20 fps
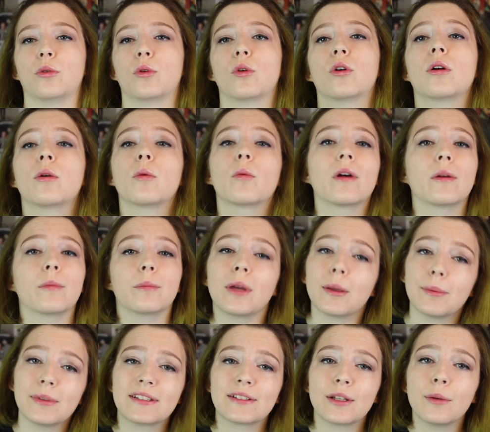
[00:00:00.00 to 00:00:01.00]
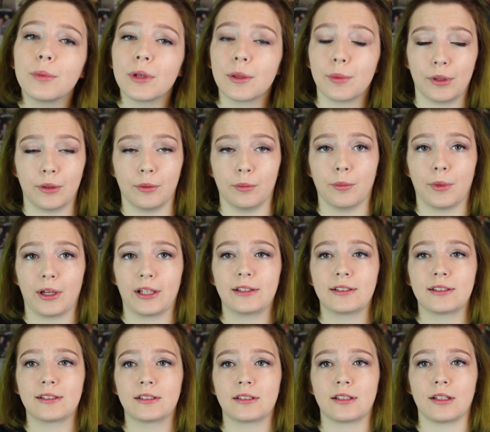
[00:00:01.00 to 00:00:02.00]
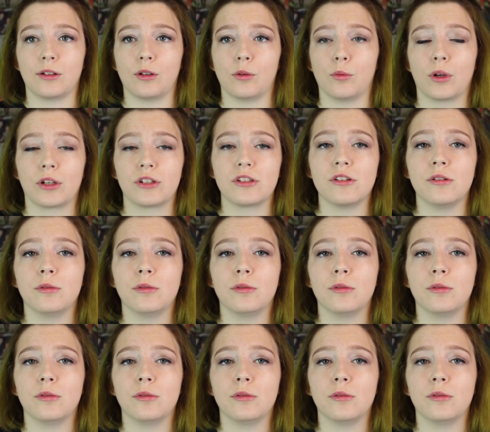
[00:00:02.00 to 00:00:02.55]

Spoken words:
Or well, maybe some people might still want